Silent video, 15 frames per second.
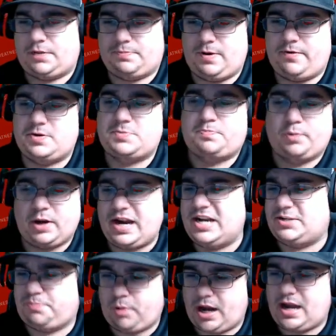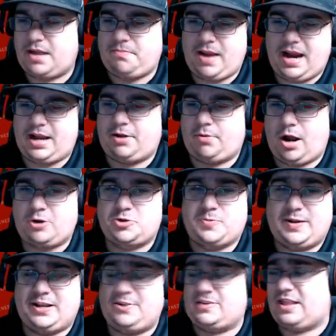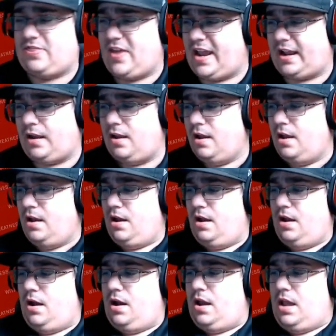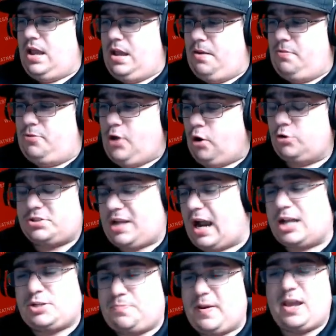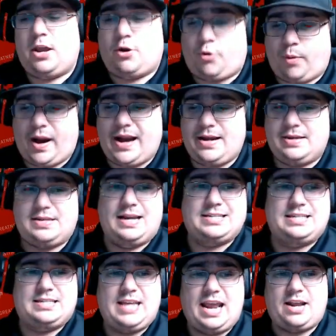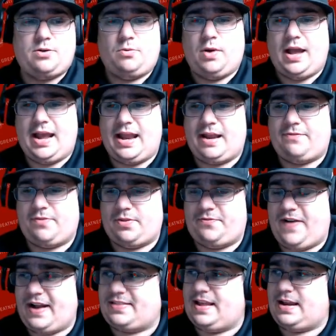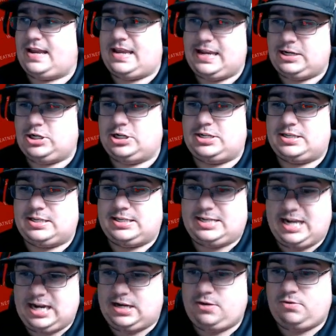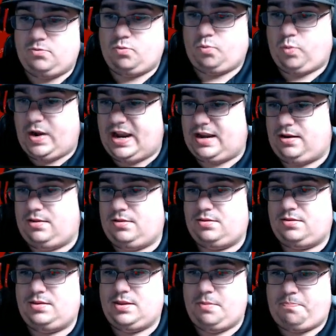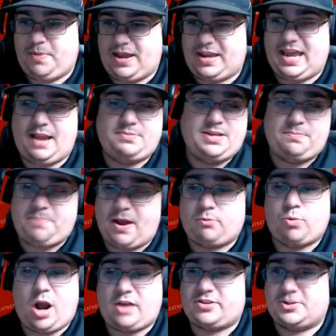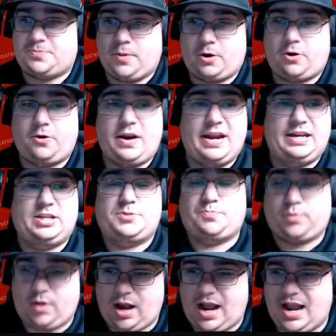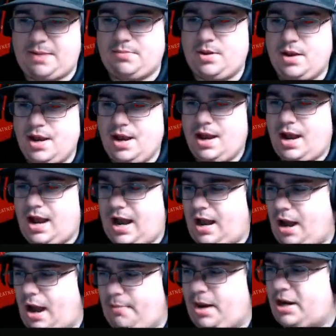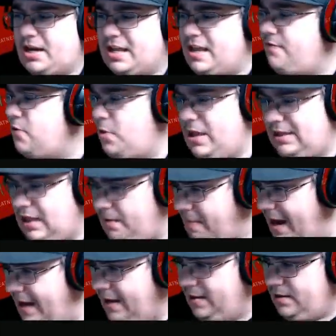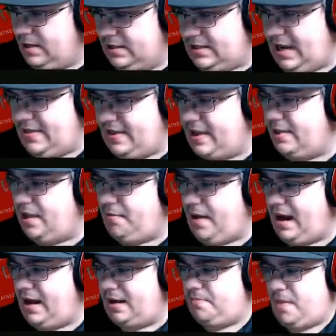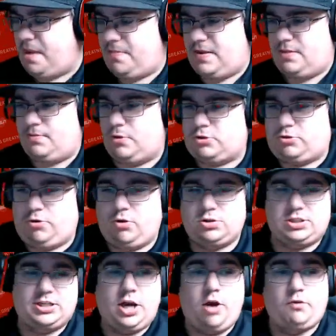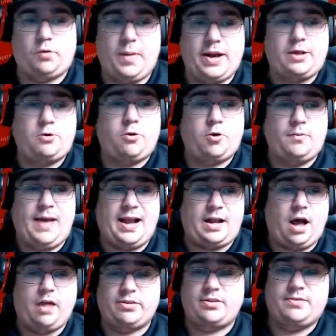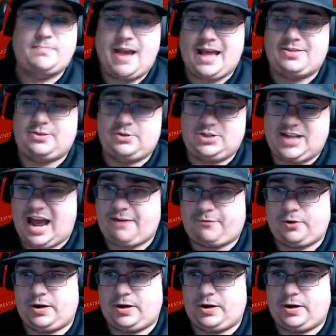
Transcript: Rivers, Breeze, Brady, Manning, Rodgers. But here's the thing. Those guys being great doesn't take away from the fact that he just didn't win the big games. And Ben Roethlisberger in his prime. I'm not going to give you Eli Manning because I think Eli Manning may be the most grossly overrated quarterback other than Matthew Stafford